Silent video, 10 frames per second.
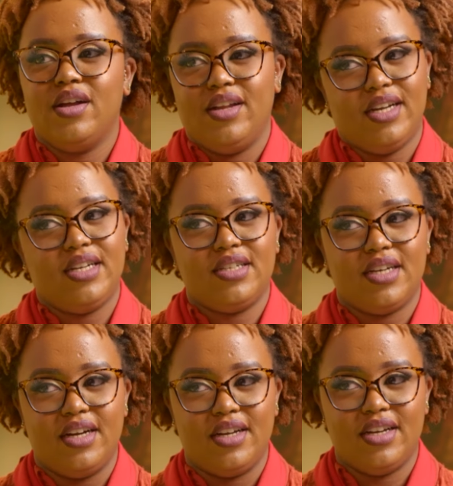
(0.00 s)

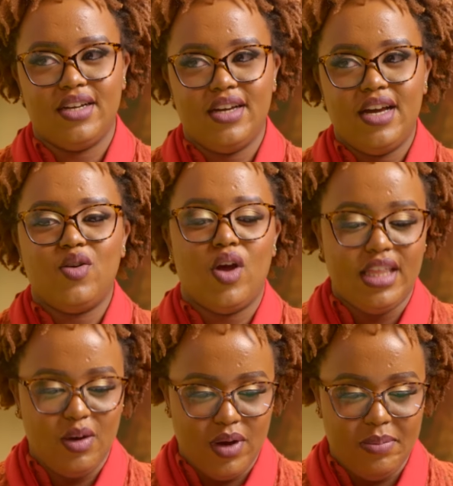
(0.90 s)
Natasha. Now I
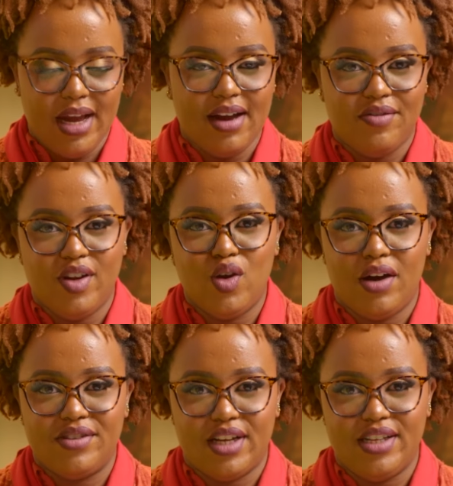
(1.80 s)
think we'll make a video
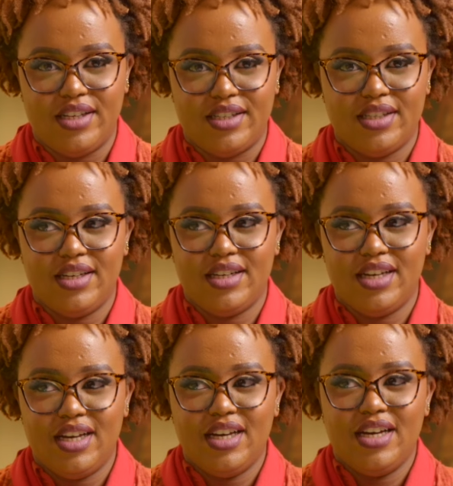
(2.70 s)
after this. I think that's
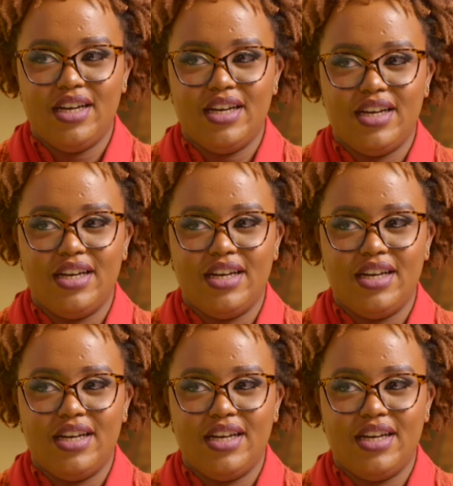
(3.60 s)
a good idea.